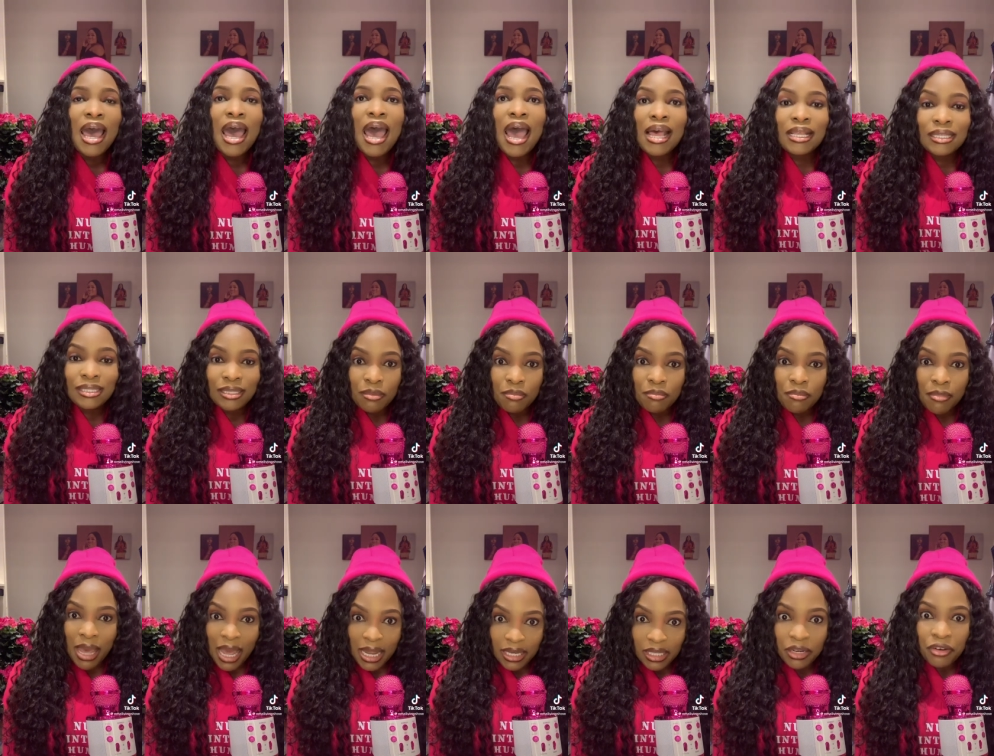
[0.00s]
As a
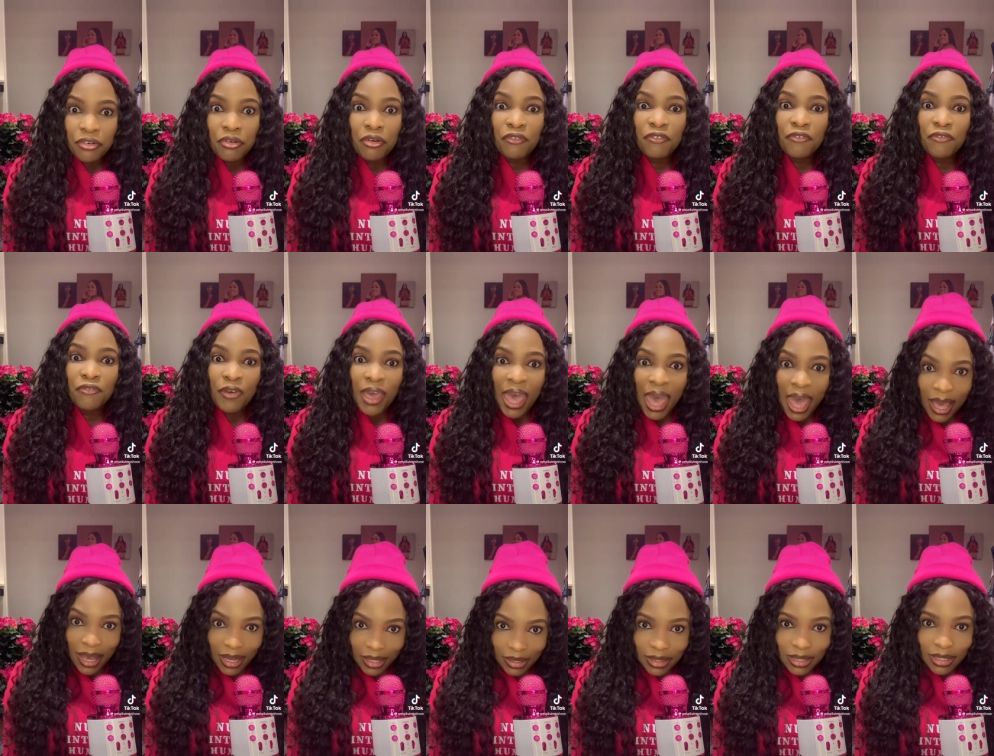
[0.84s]
matter of
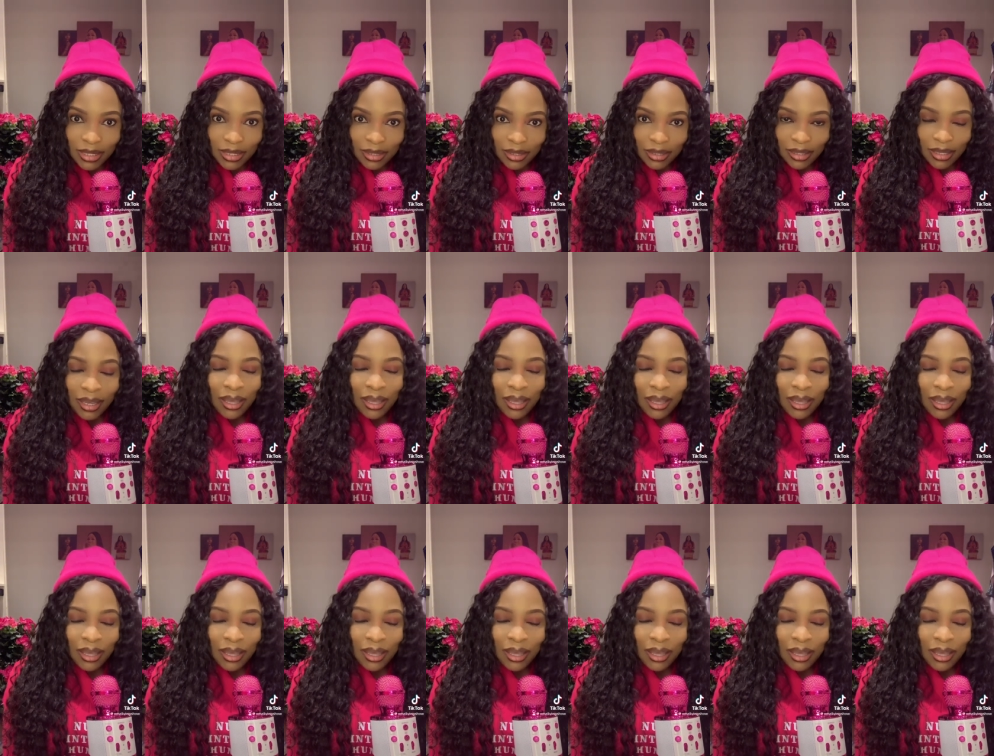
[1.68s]
fact,